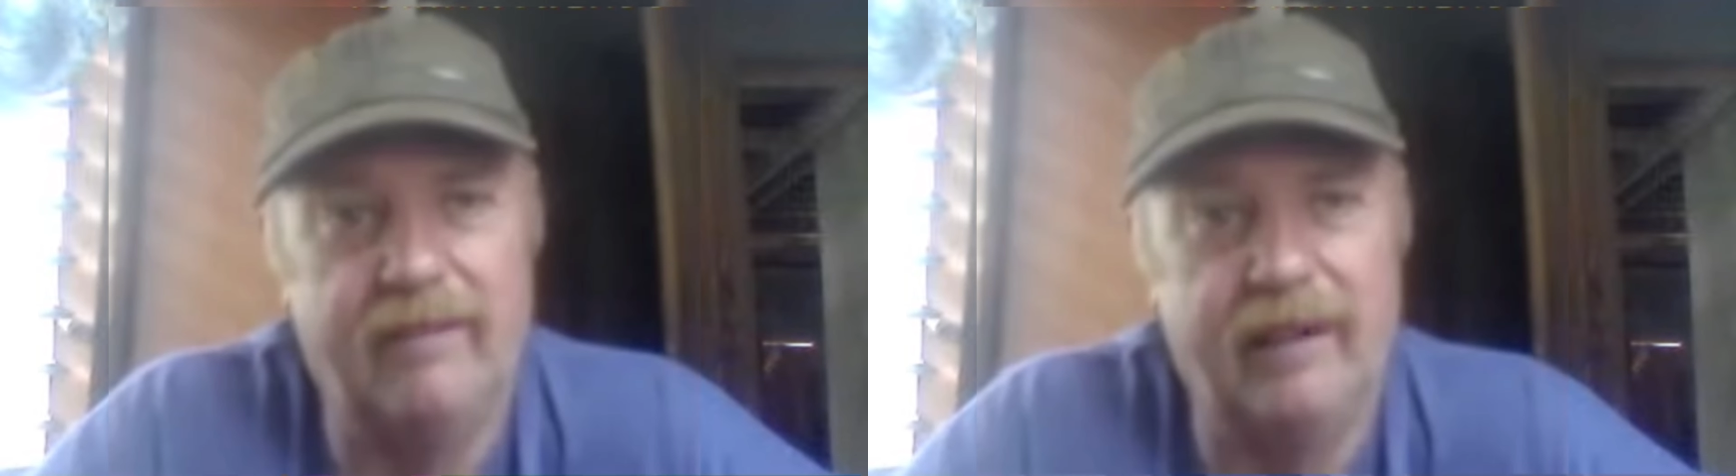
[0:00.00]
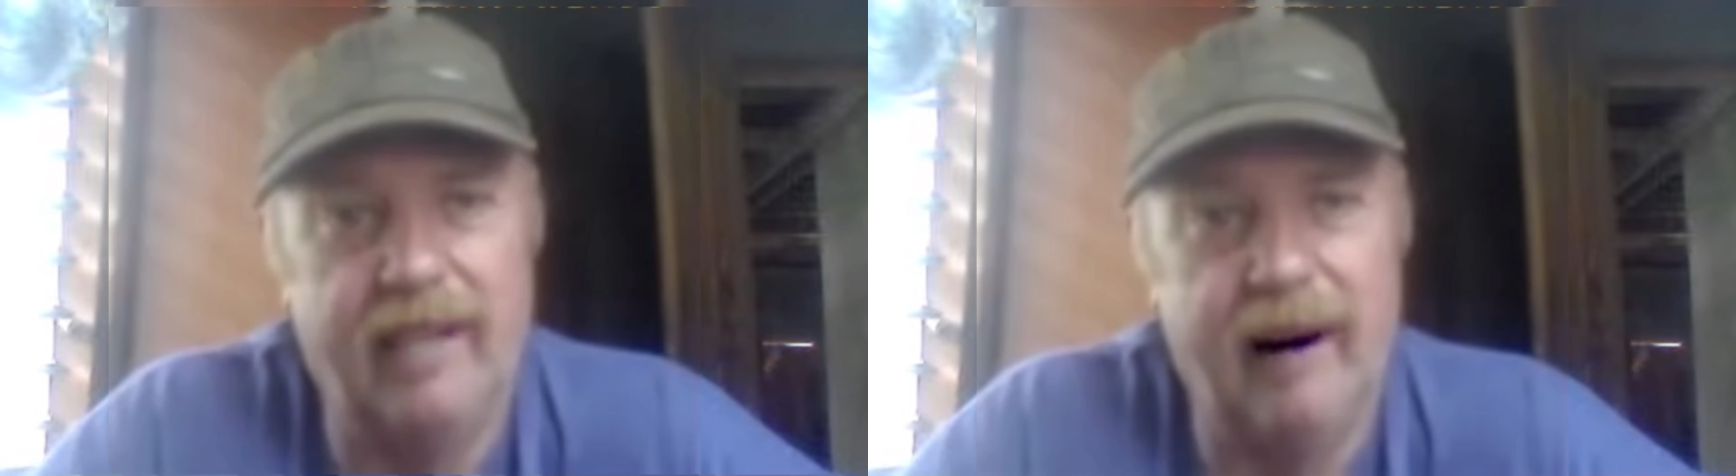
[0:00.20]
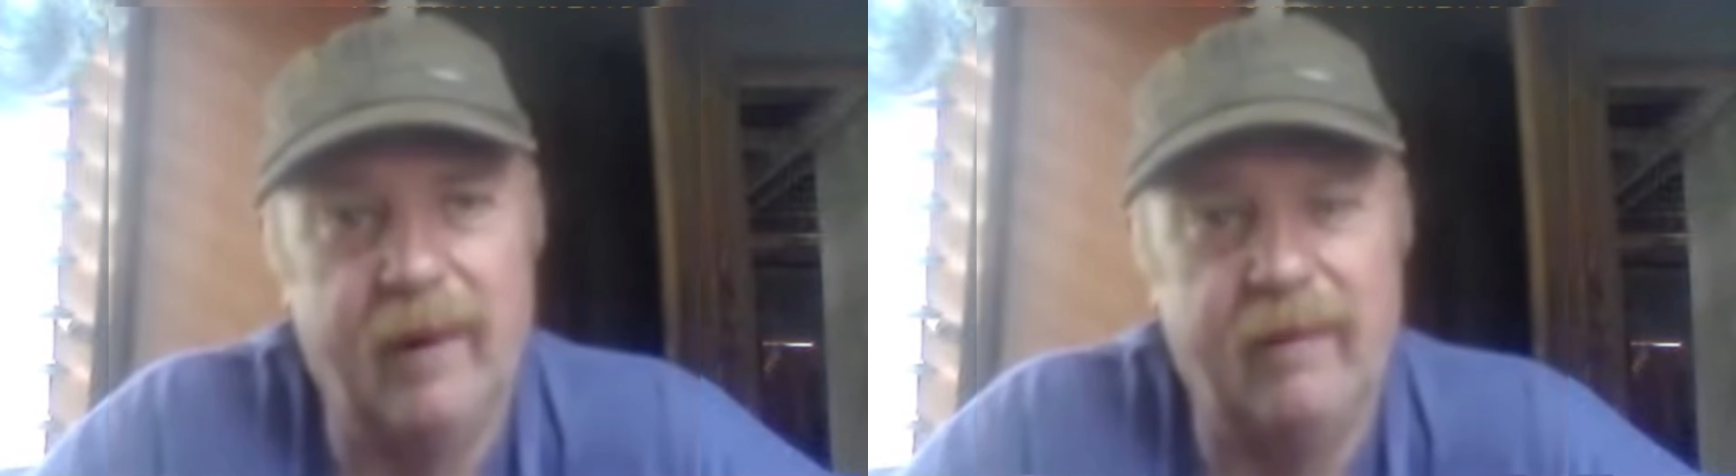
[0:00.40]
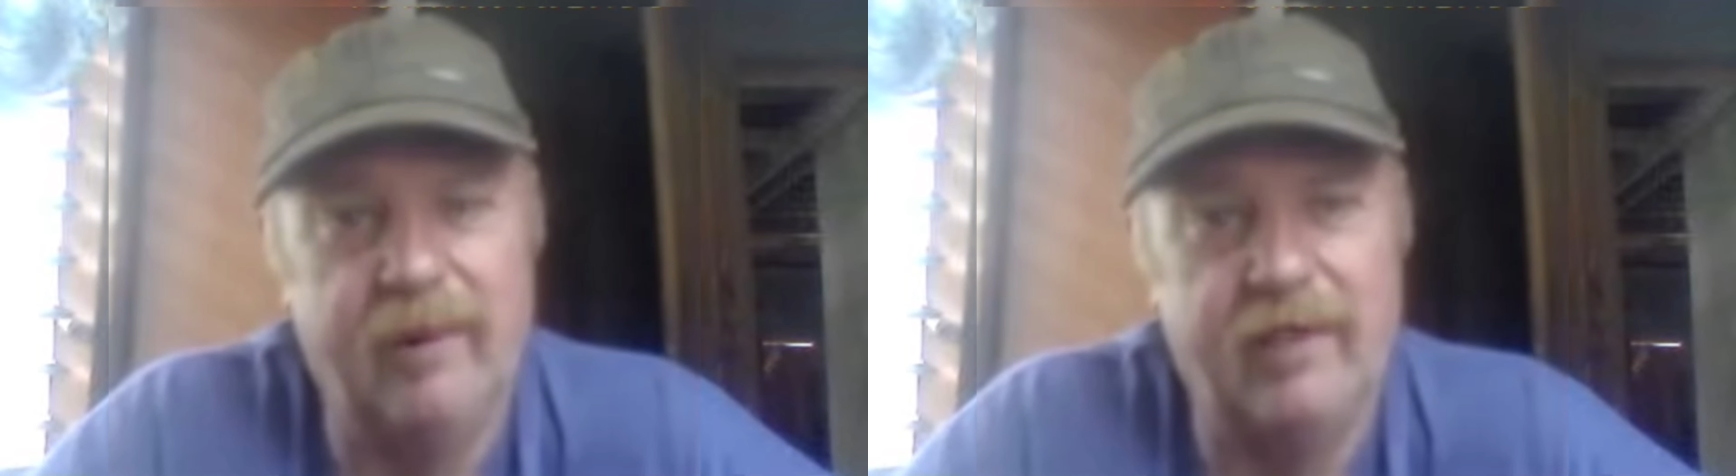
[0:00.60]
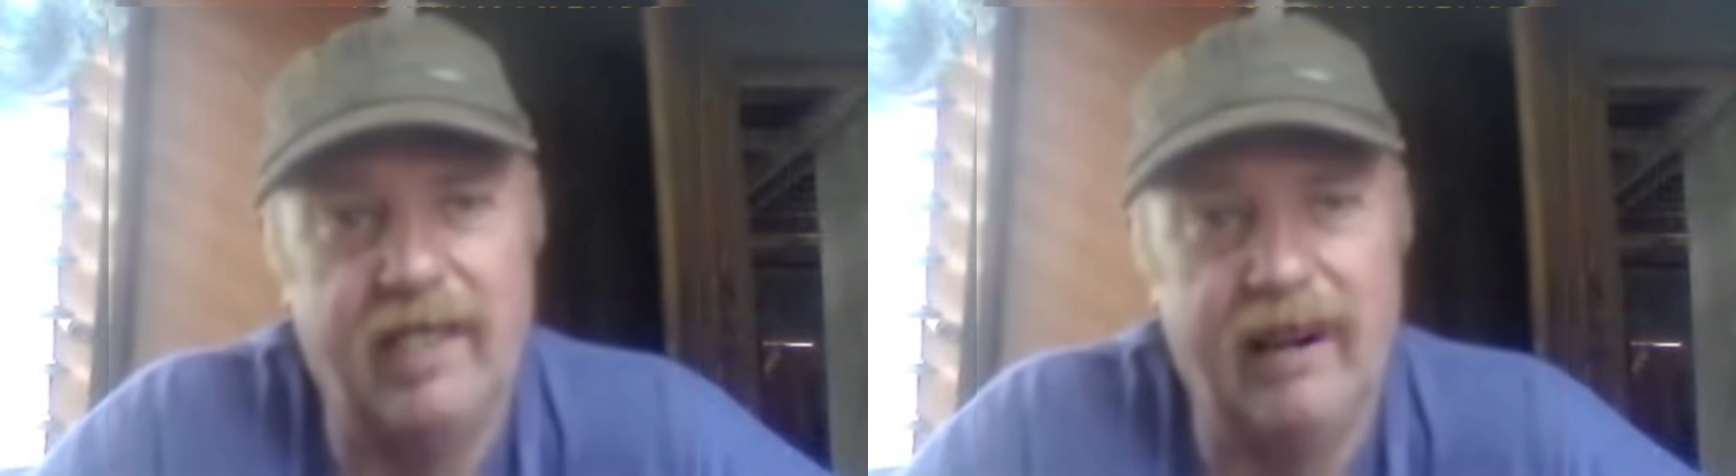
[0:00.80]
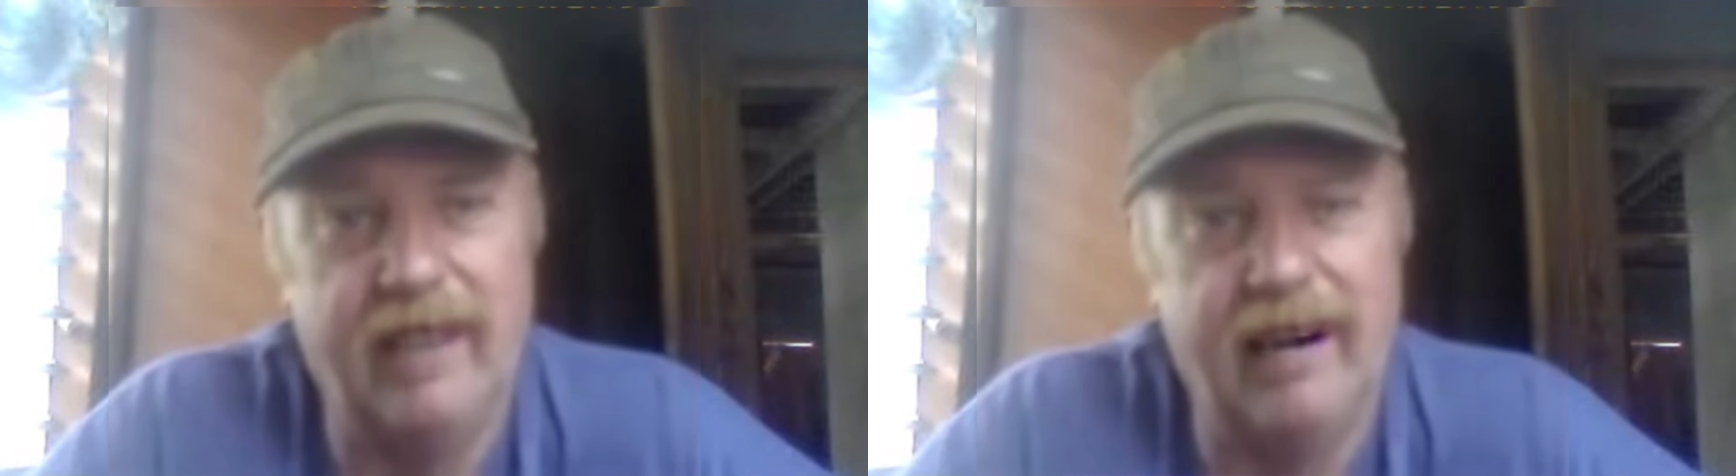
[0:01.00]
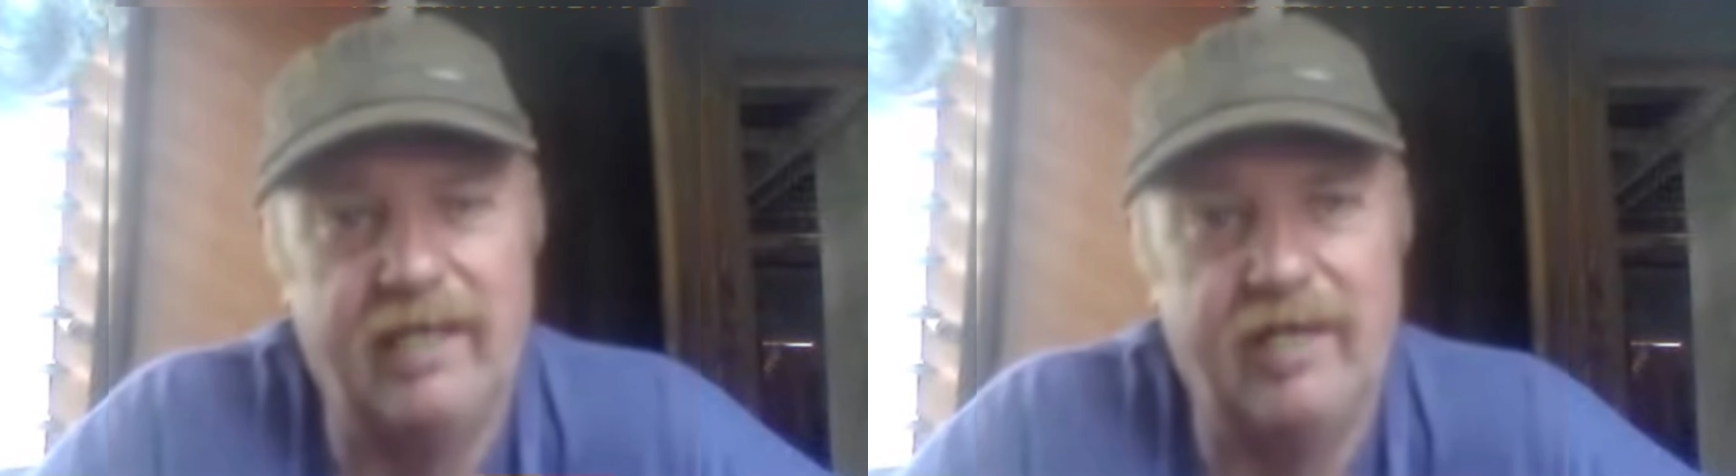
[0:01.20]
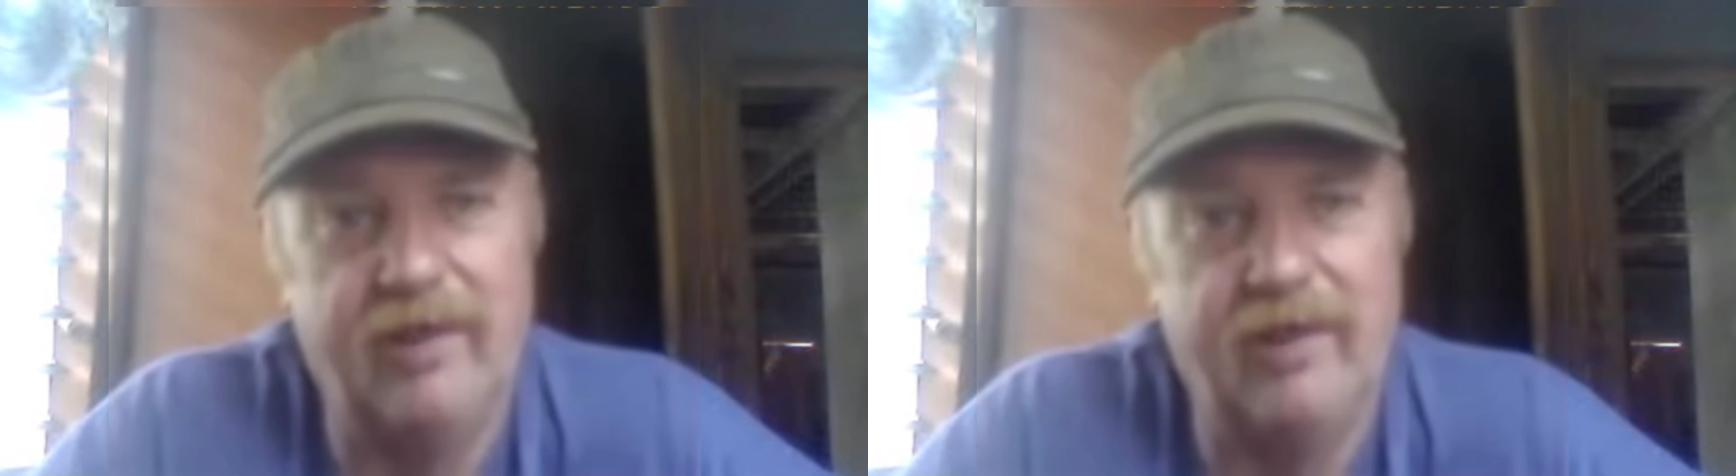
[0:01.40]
The topic for Sunday's